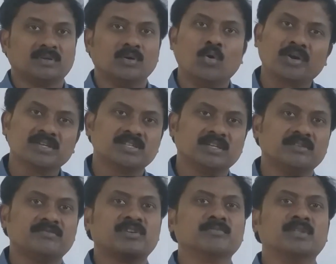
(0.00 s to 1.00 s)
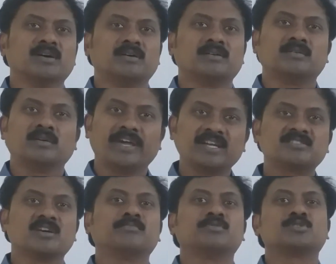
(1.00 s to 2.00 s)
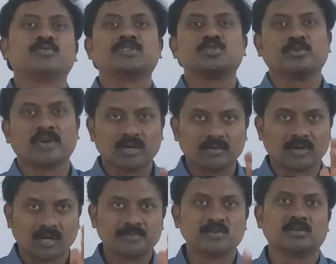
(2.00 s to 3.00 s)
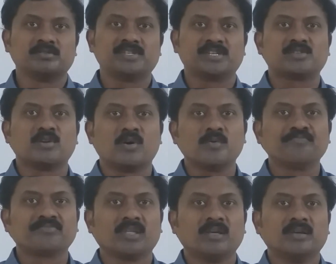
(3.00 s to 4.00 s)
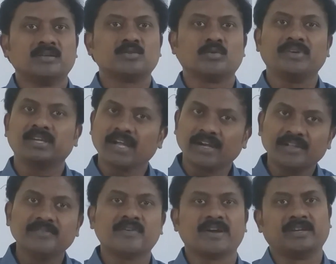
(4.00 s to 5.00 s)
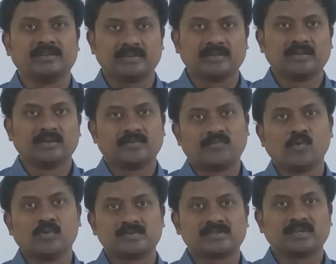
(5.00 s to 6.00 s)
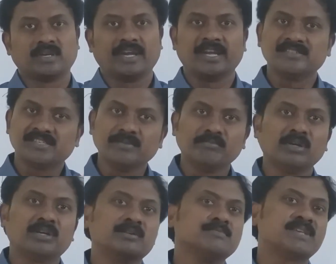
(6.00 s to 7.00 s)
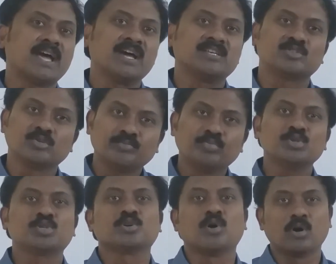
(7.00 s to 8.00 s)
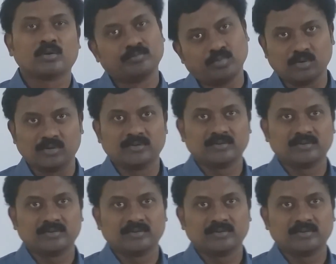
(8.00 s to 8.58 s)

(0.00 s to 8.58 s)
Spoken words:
Okay children, from the examples which you have observed just now, so we can define force in simple terms as push or pull.